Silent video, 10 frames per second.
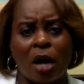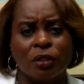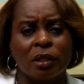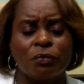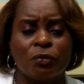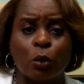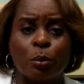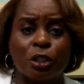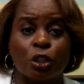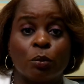often in the
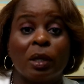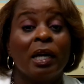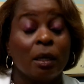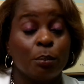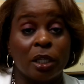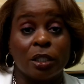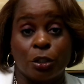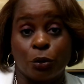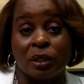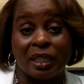fallopian tube, but it
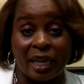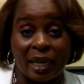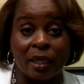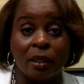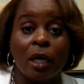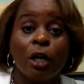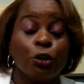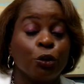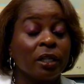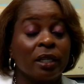certainly can.
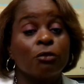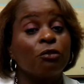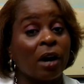You can get